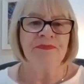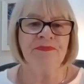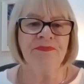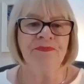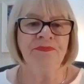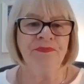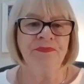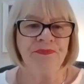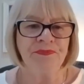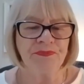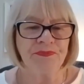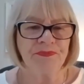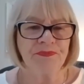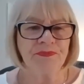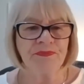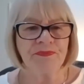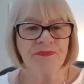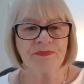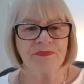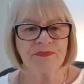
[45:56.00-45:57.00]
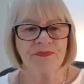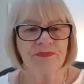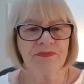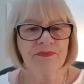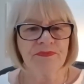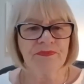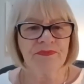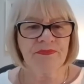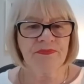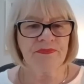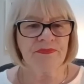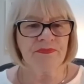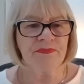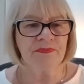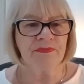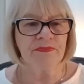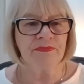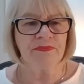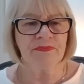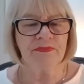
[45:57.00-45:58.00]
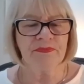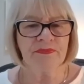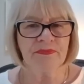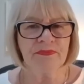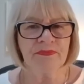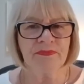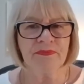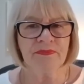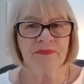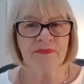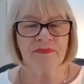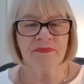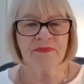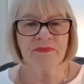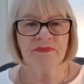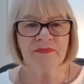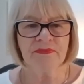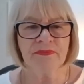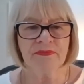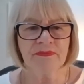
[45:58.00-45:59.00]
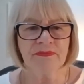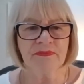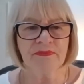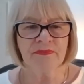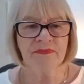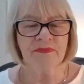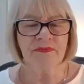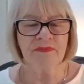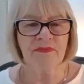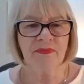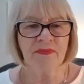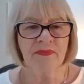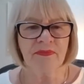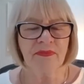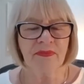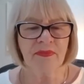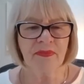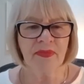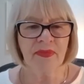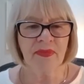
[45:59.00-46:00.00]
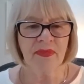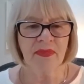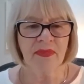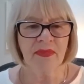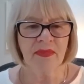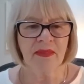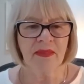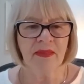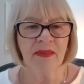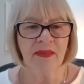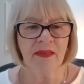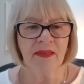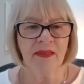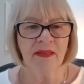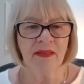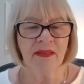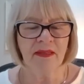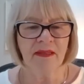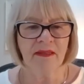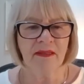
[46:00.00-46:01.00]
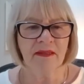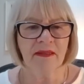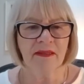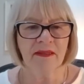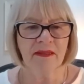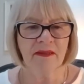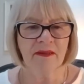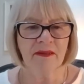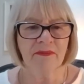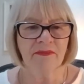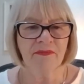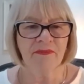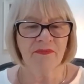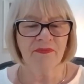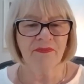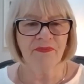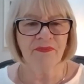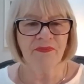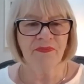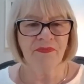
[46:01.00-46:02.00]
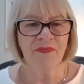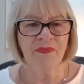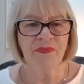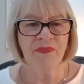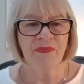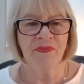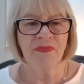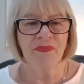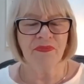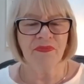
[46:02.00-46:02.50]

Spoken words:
This person isn't speaking.